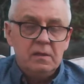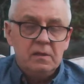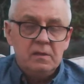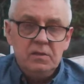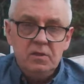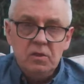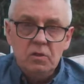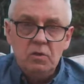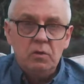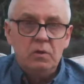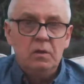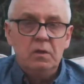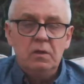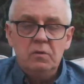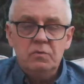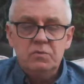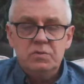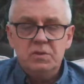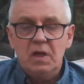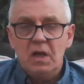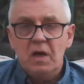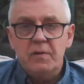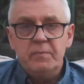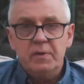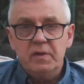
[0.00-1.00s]
you're going to lose
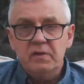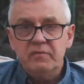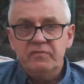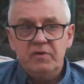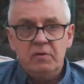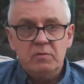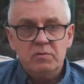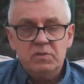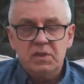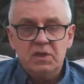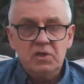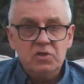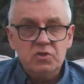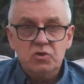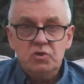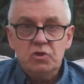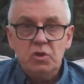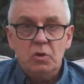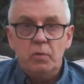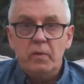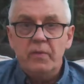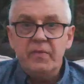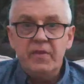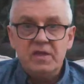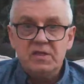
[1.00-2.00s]
a lot of money, folks. And I just
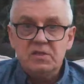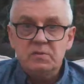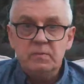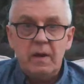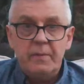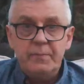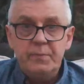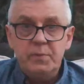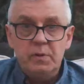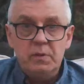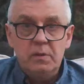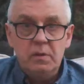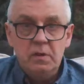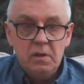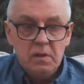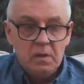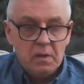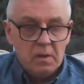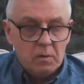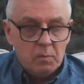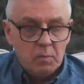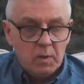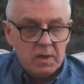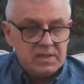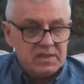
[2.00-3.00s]
don't want that to happen.
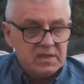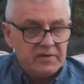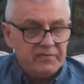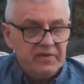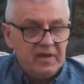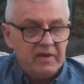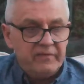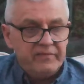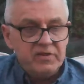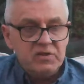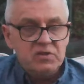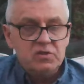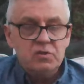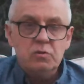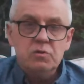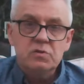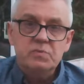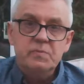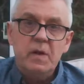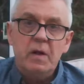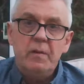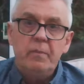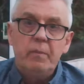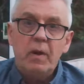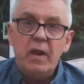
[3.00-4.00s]
Whereas if you're having two
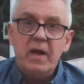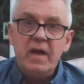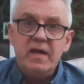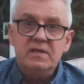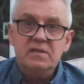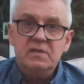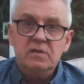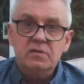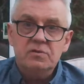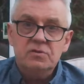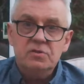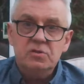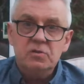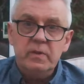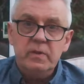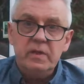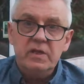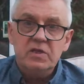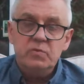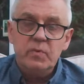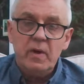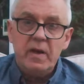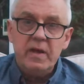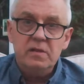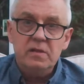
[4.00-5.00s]
small plays on two
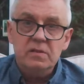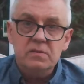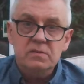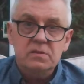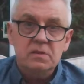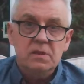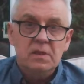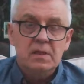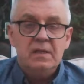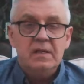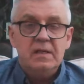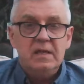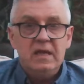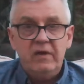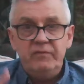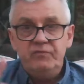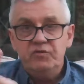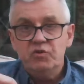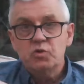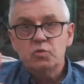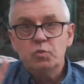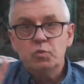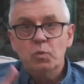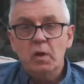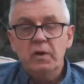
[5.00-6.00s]
each wayers, if
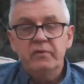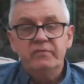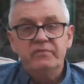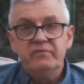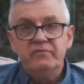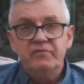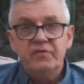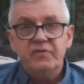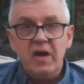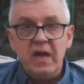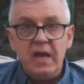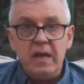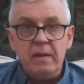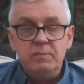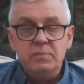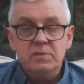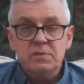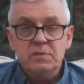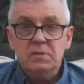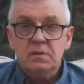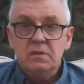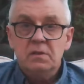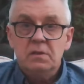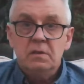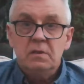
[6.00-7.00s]
just one of them
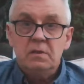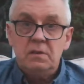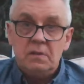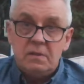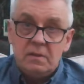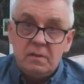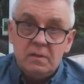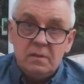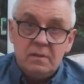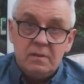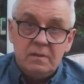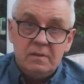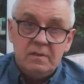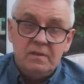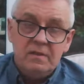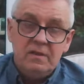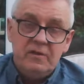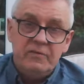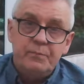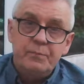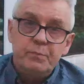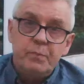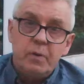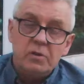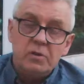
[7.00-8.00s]
frames,
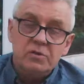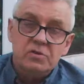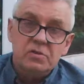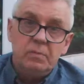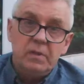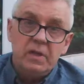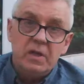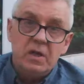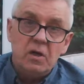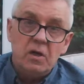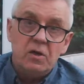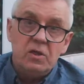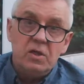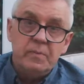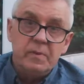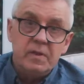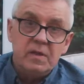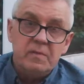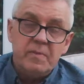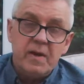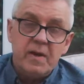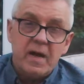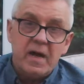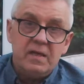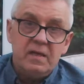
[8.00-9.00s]
you've possibly got your
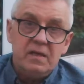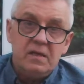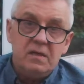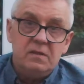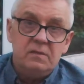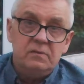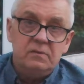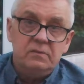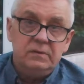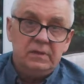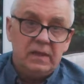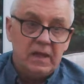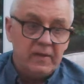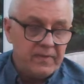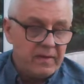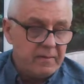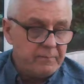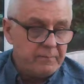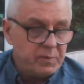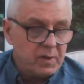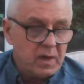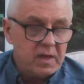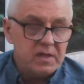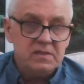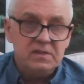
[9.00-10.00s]
money back, you know, at them
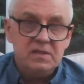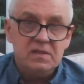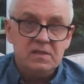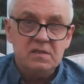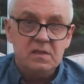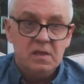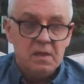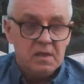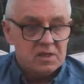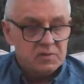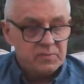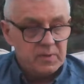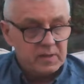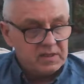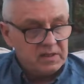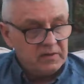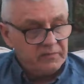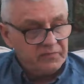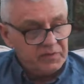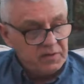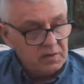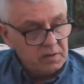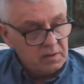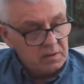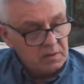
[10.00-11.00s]
prices, especially
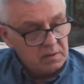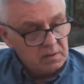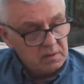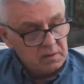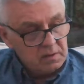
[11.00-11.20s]
if the